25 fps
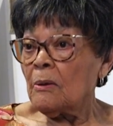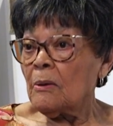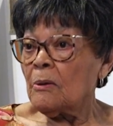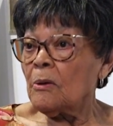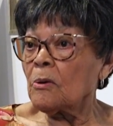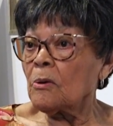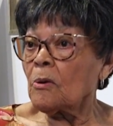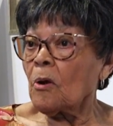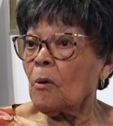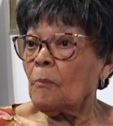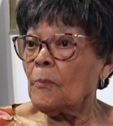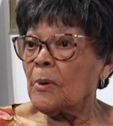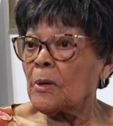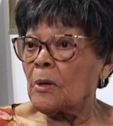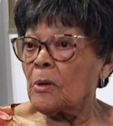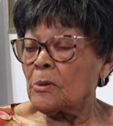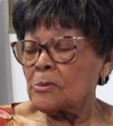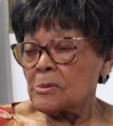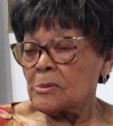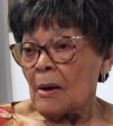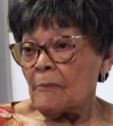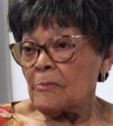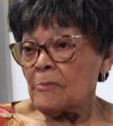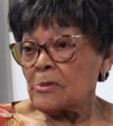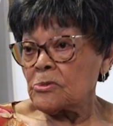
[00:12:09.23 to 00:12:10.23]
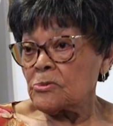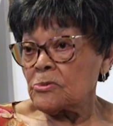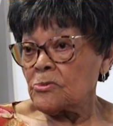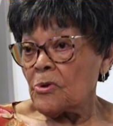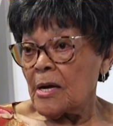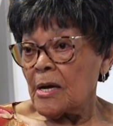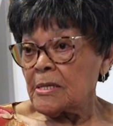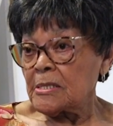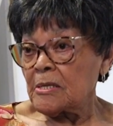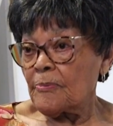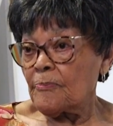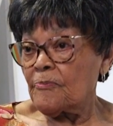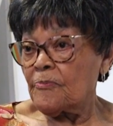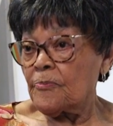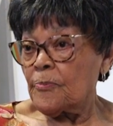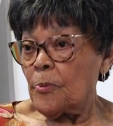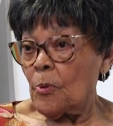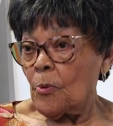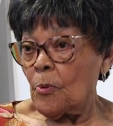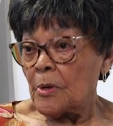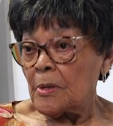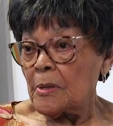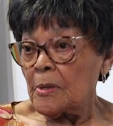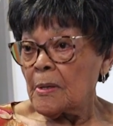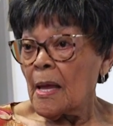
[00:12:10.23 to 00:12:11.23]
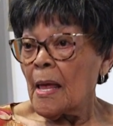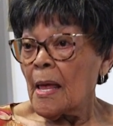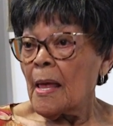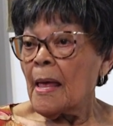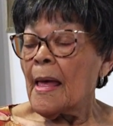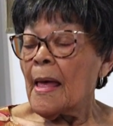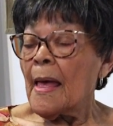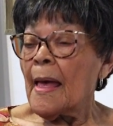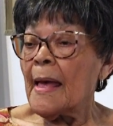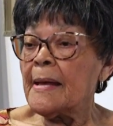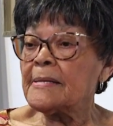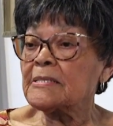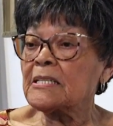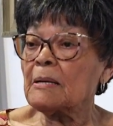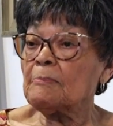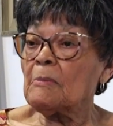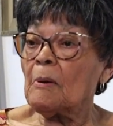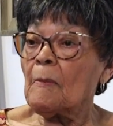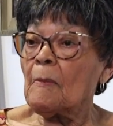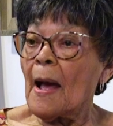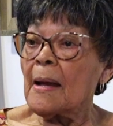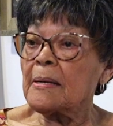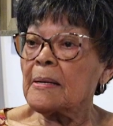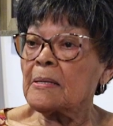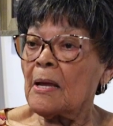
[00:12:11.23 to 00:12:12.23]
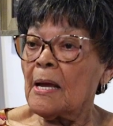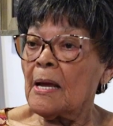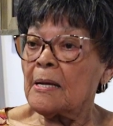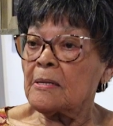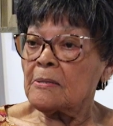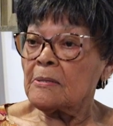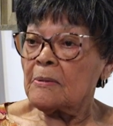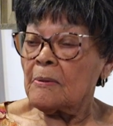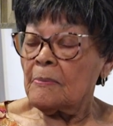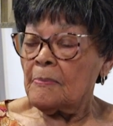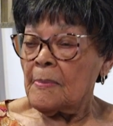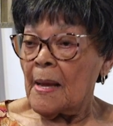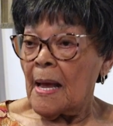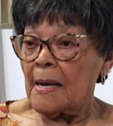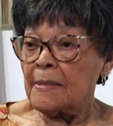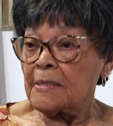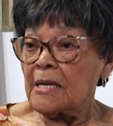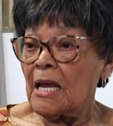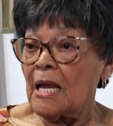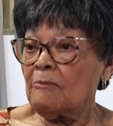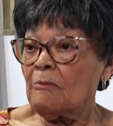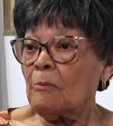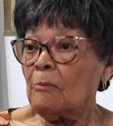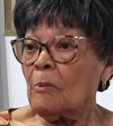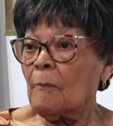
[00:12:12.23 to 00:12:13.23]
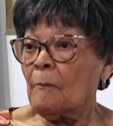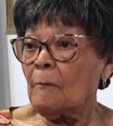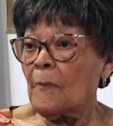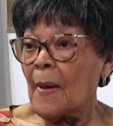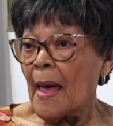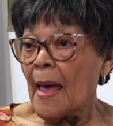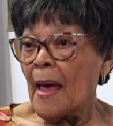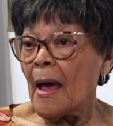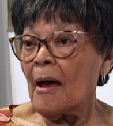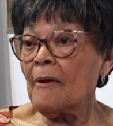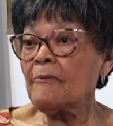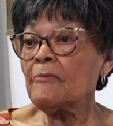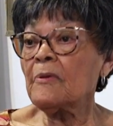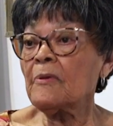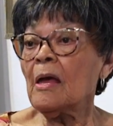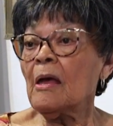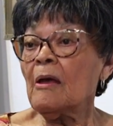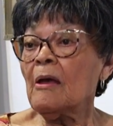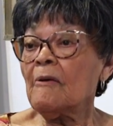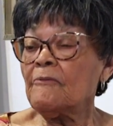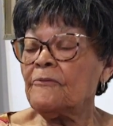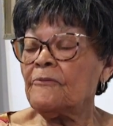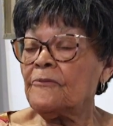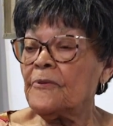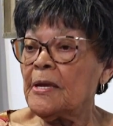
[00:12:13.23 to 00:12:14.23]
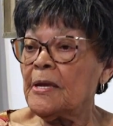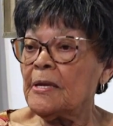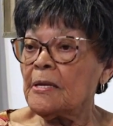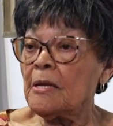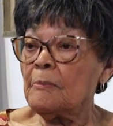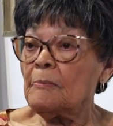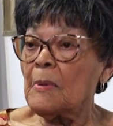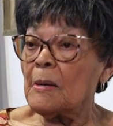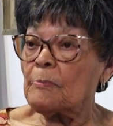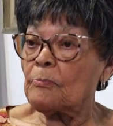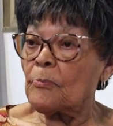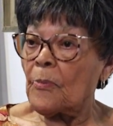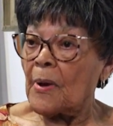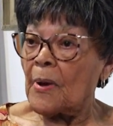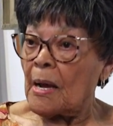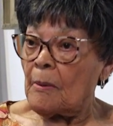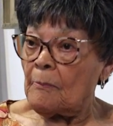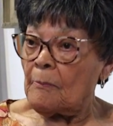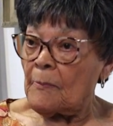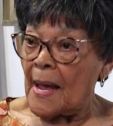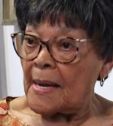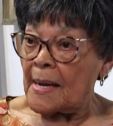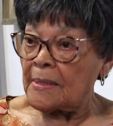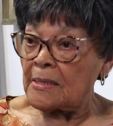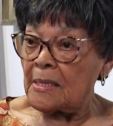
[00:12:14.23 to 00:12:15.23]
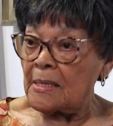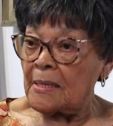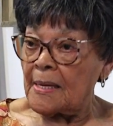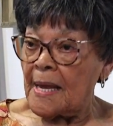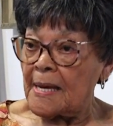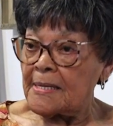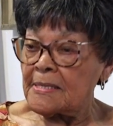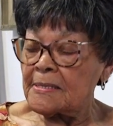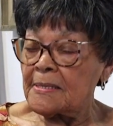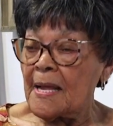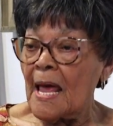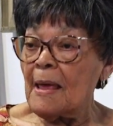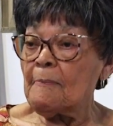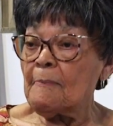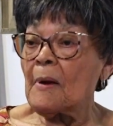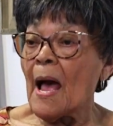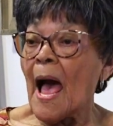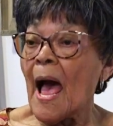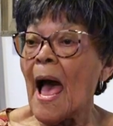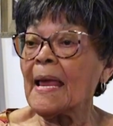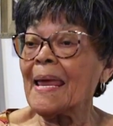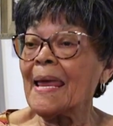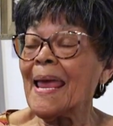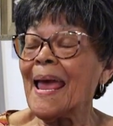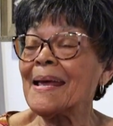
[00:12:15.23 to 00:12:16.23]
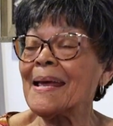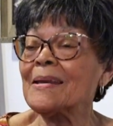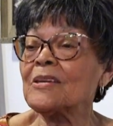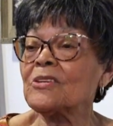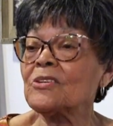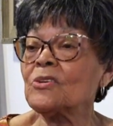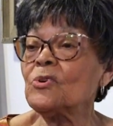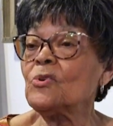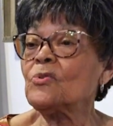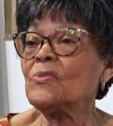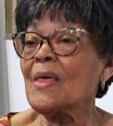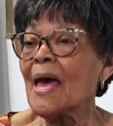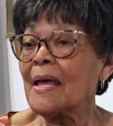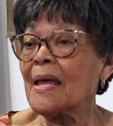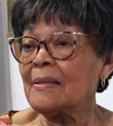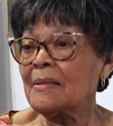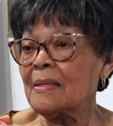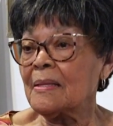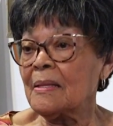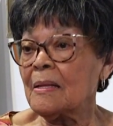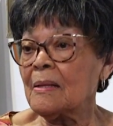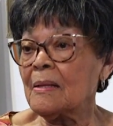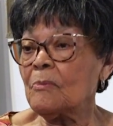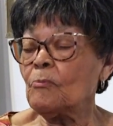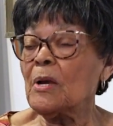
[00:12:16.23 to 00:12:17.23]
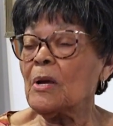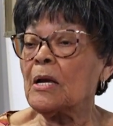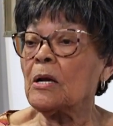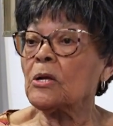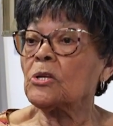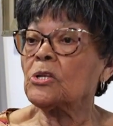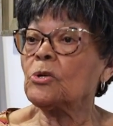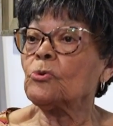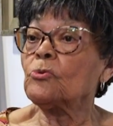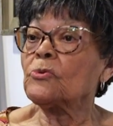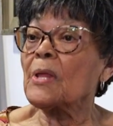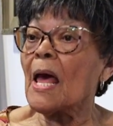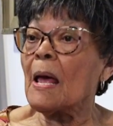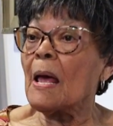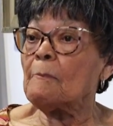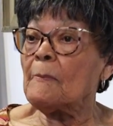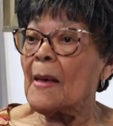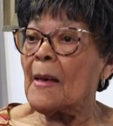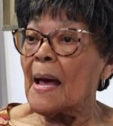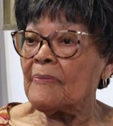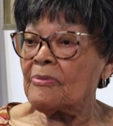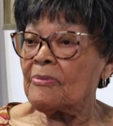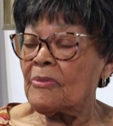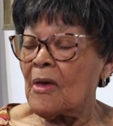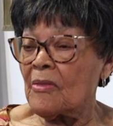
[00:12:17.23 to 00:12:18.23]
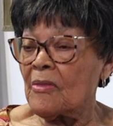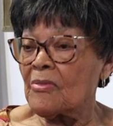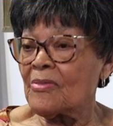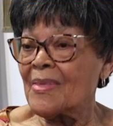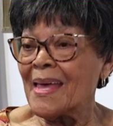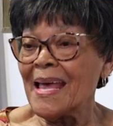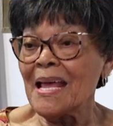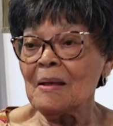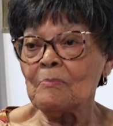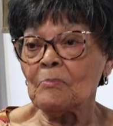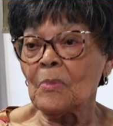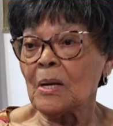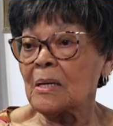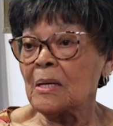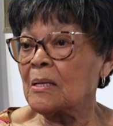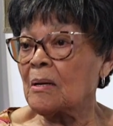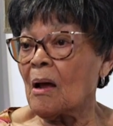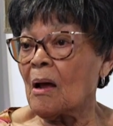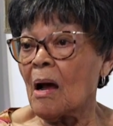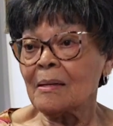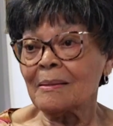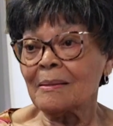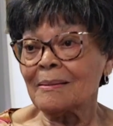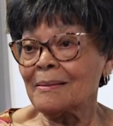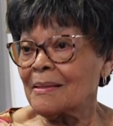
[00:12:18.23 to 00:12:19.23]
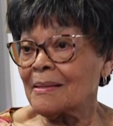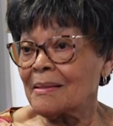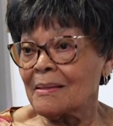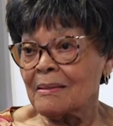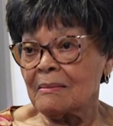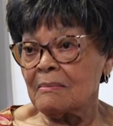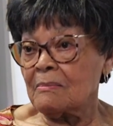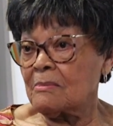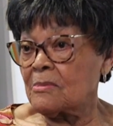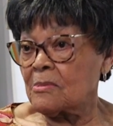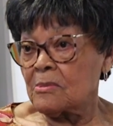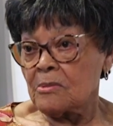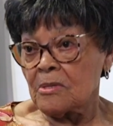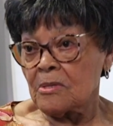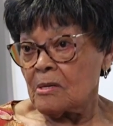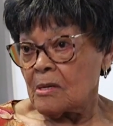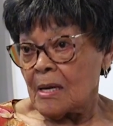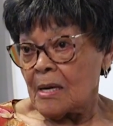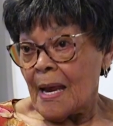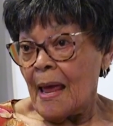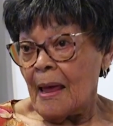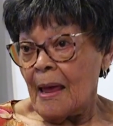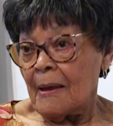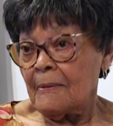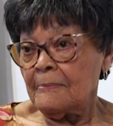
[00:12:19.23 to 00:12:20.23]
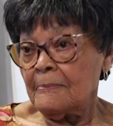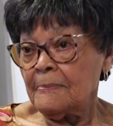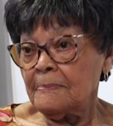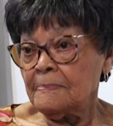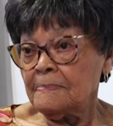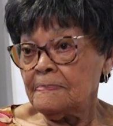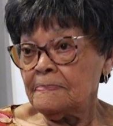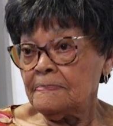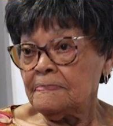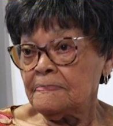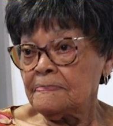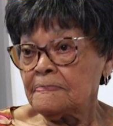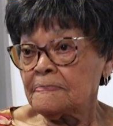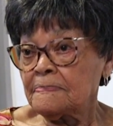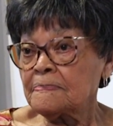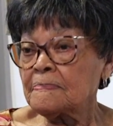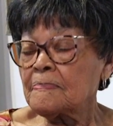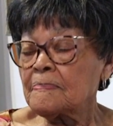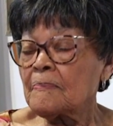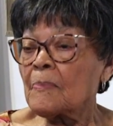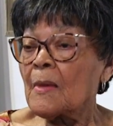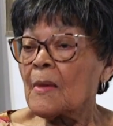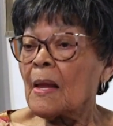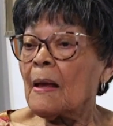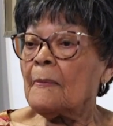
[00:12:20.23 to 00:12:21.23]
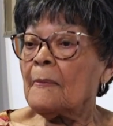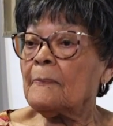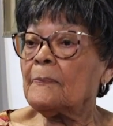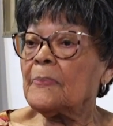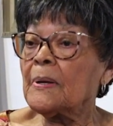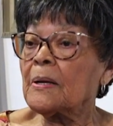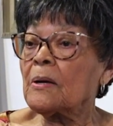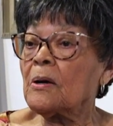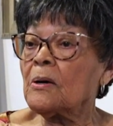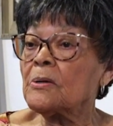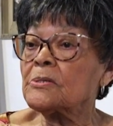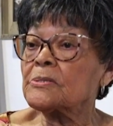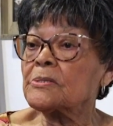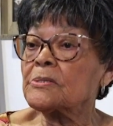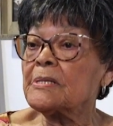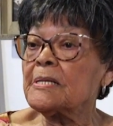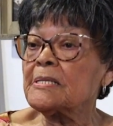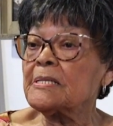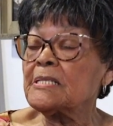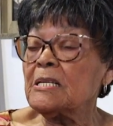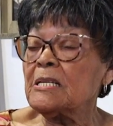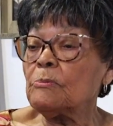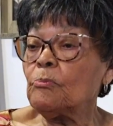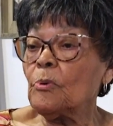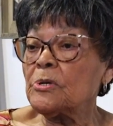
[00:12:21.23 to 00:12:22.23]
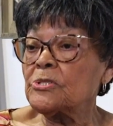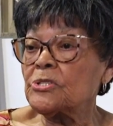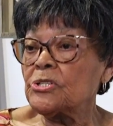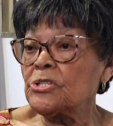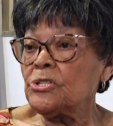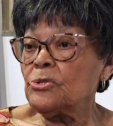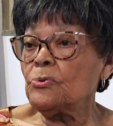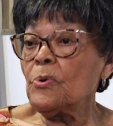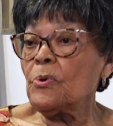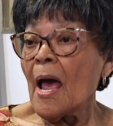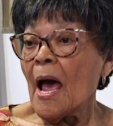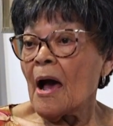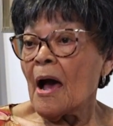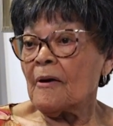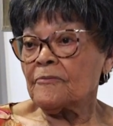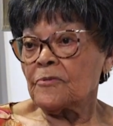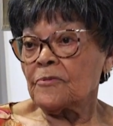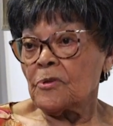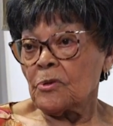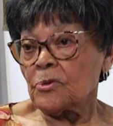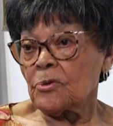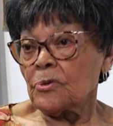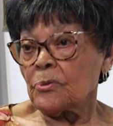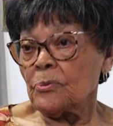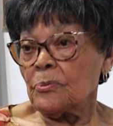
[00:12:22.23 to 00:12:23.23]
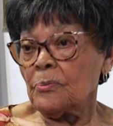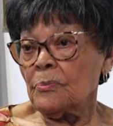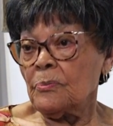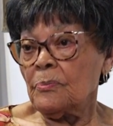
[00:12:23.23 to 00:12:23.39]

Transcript: because I was transporting, and some of them I take to and give them a bath, feed them, and bring them back the next day. But I can't do that. We could do that back then, but not today. Because this is what you have to do.